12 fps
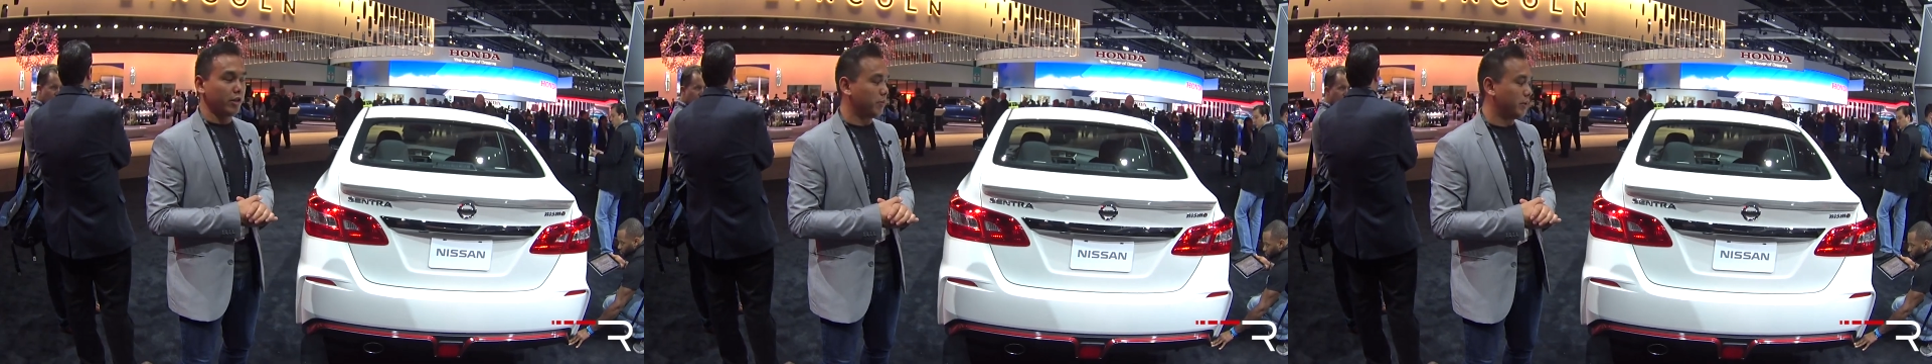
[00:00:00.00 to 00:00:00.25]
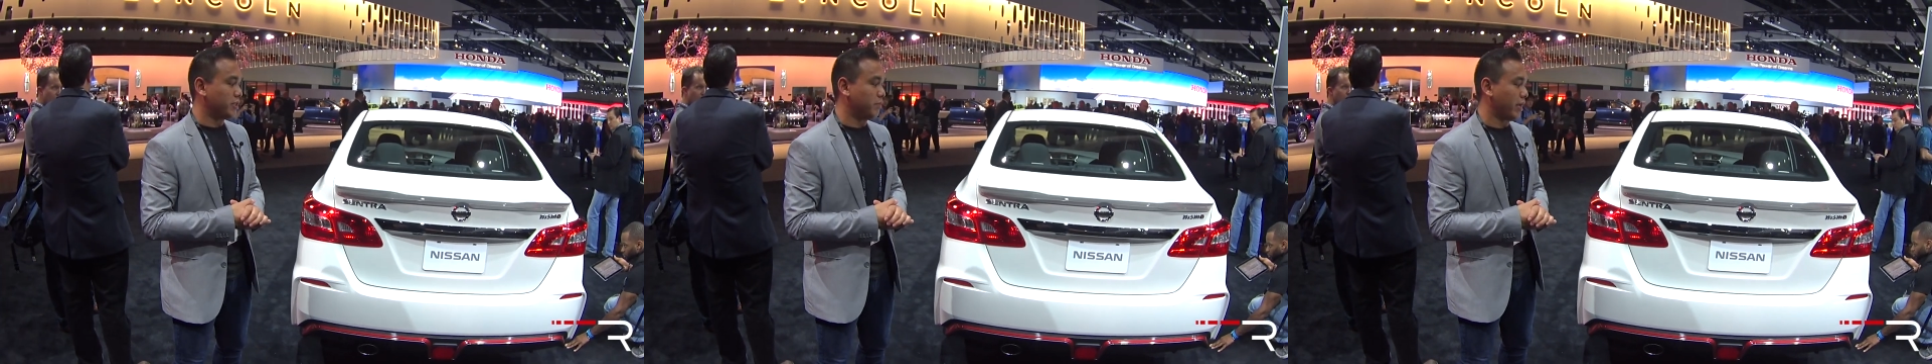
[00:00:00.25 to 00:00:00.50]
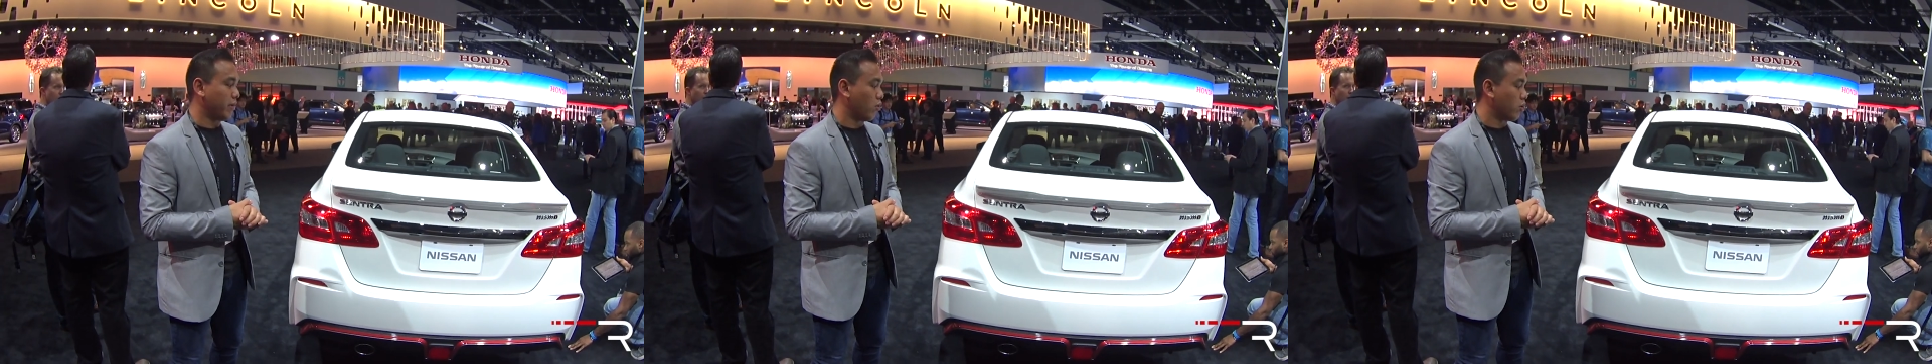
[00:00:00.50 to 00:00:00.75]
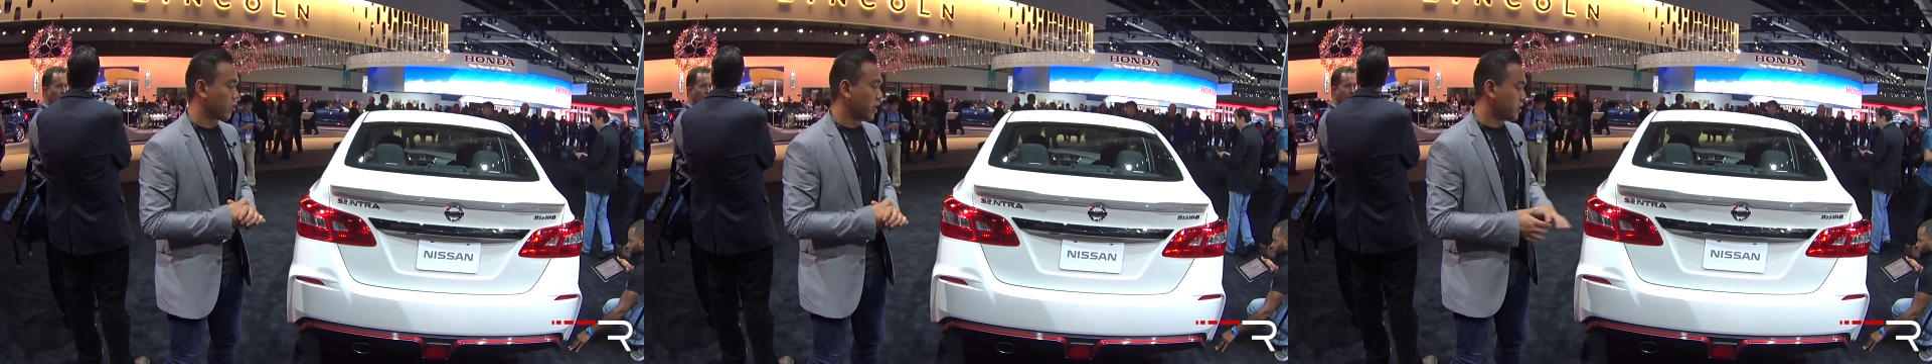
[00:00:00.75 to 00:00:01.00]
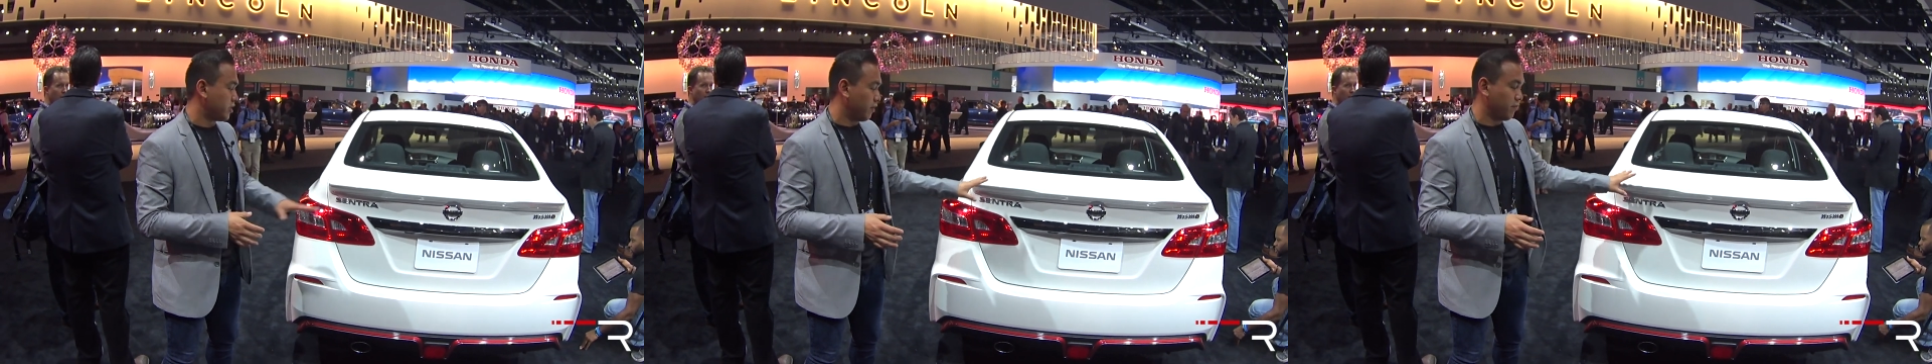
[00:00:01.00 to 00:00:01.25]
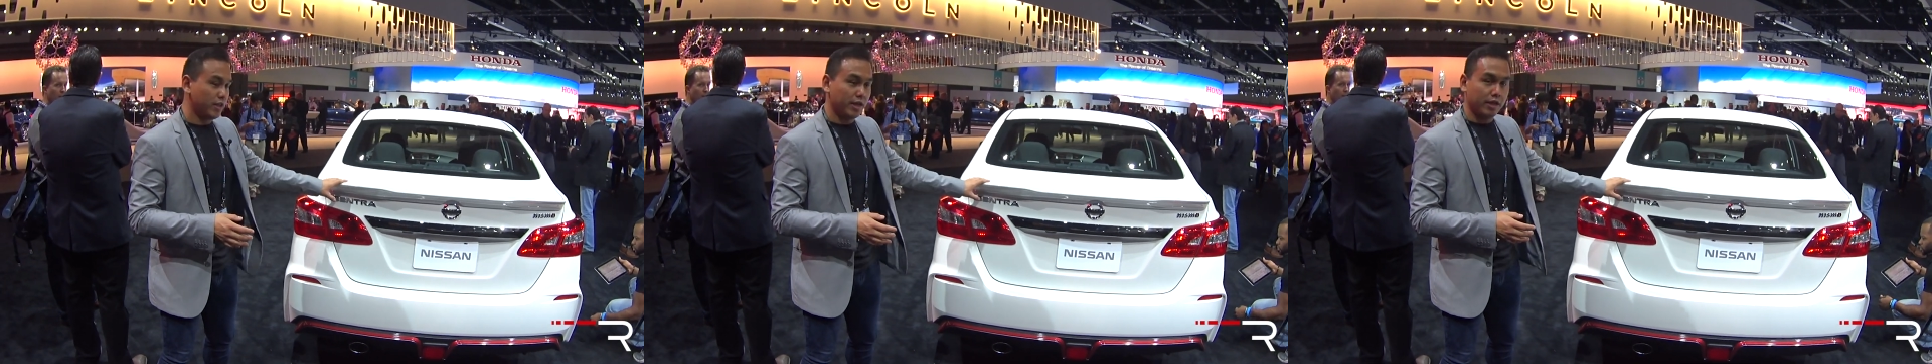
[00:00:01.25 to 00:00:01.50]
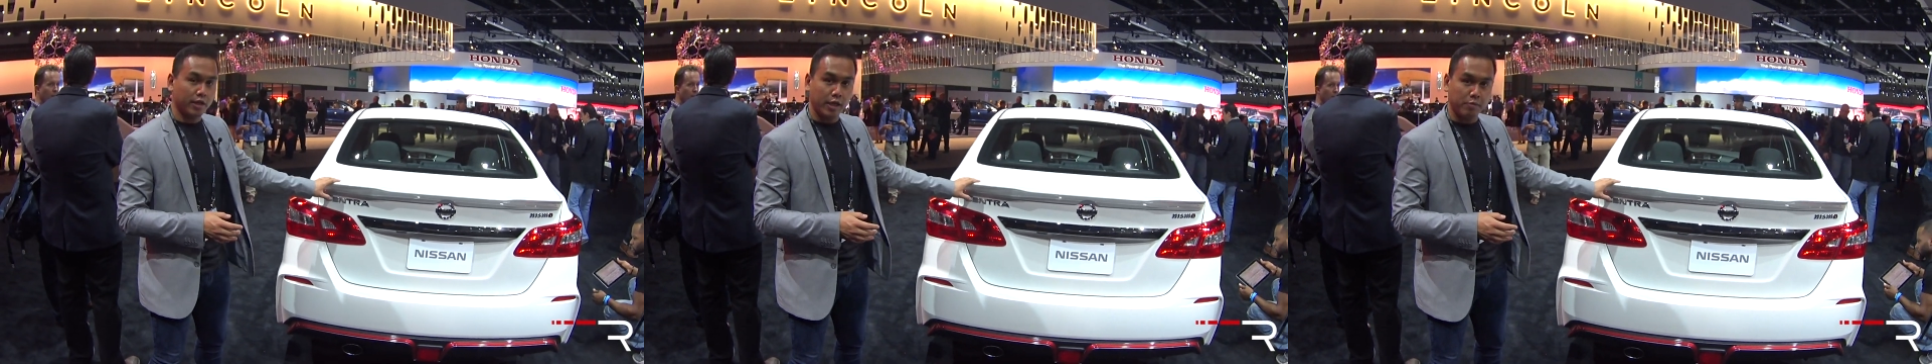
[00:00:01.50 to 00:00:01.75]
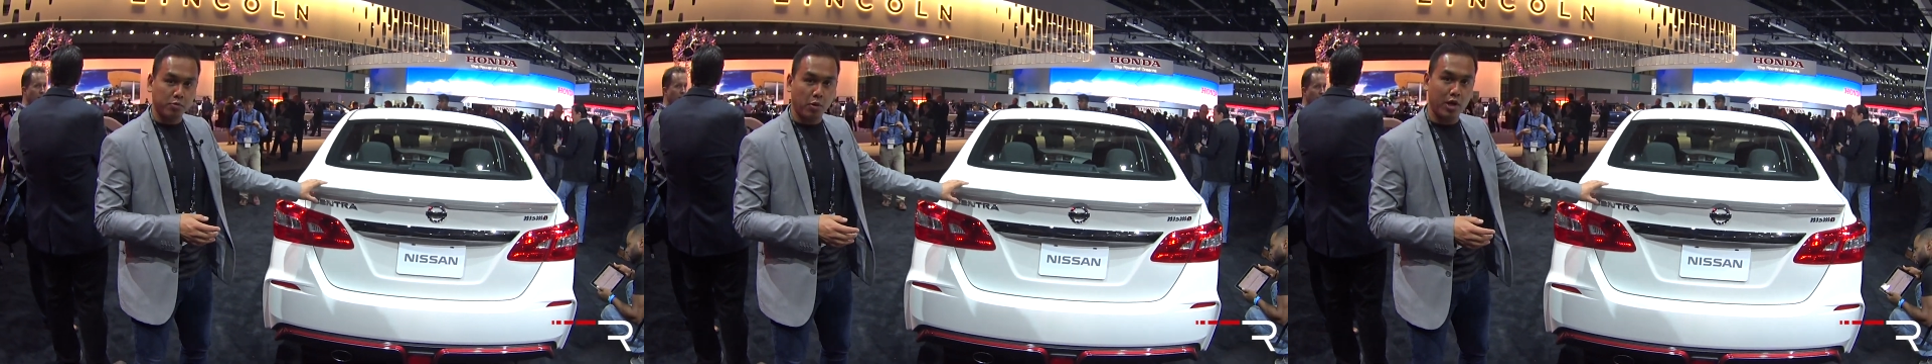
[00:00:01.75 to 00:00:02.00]
little bit to make it more aggressive. The
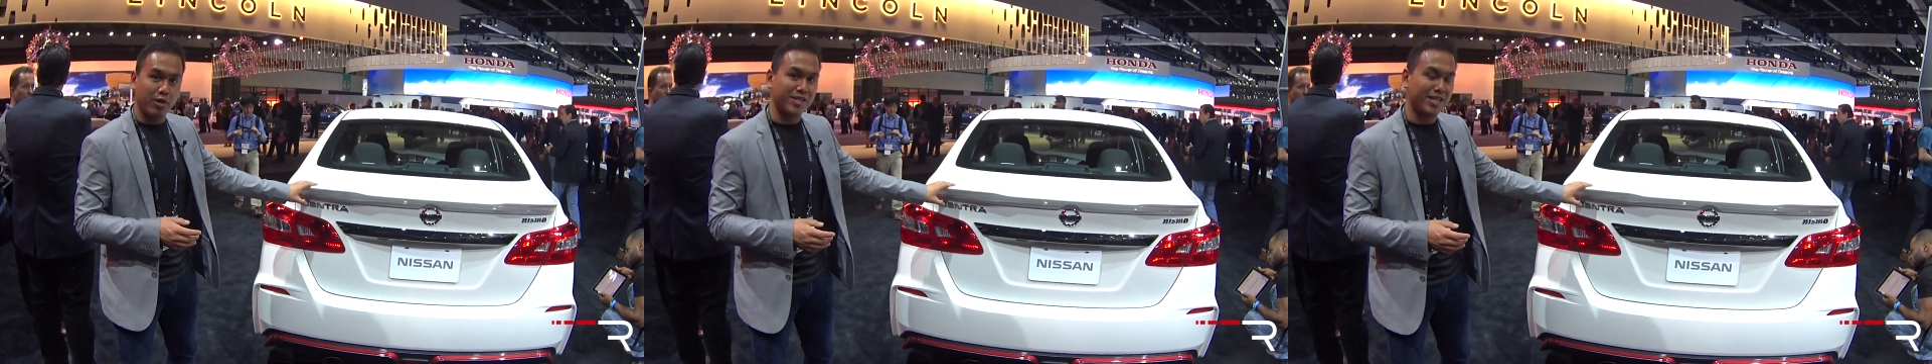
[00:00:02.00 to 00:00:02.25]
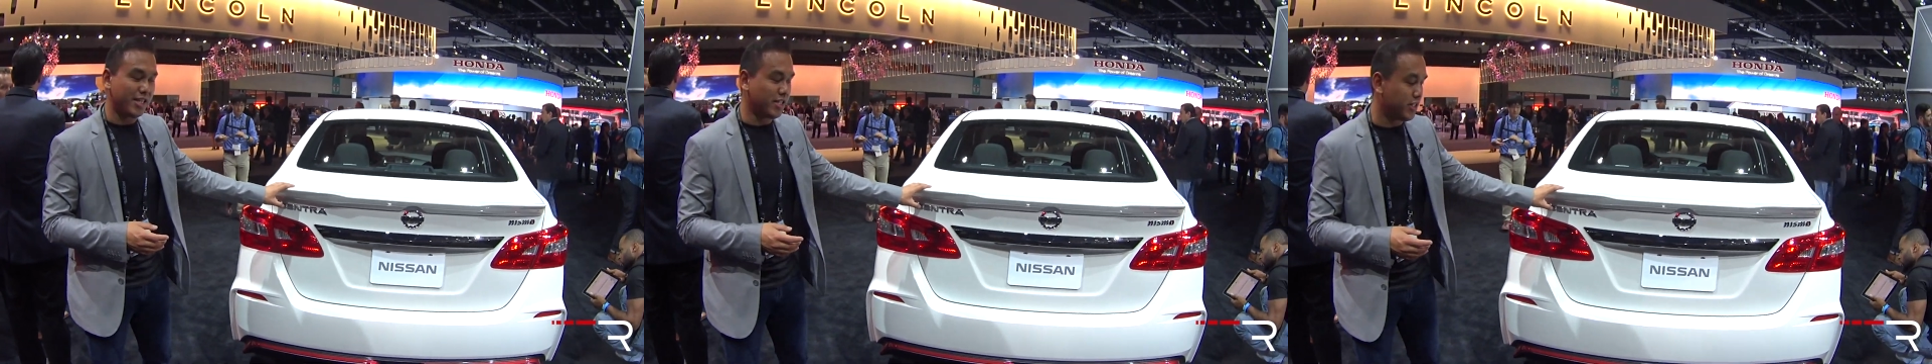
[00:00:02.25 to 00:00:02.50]
lip spoiler is nice